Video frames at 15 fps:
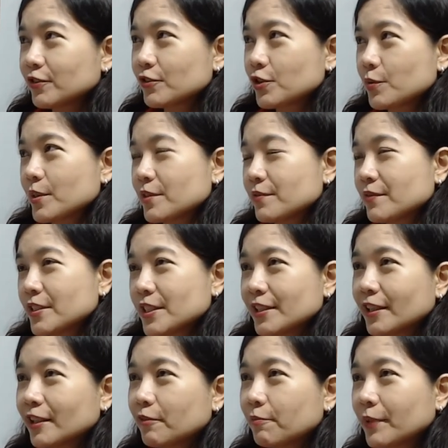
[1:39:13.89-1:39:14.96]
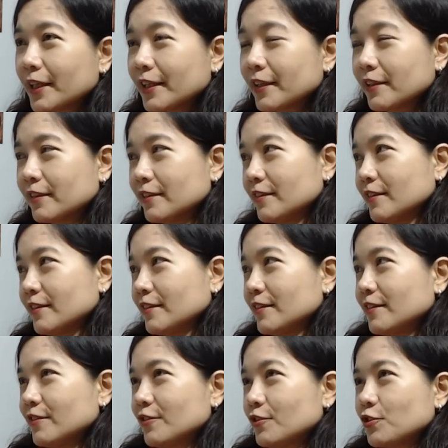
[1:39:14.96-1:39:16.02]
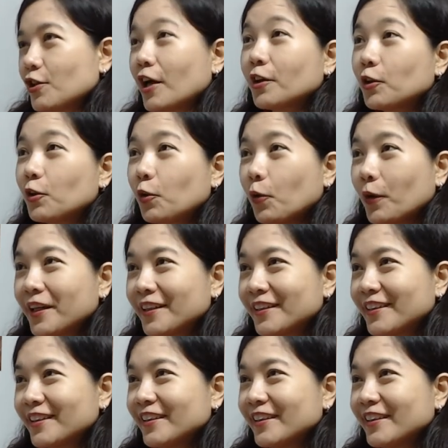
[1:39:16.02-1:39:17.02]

She was visited by John Lloyd.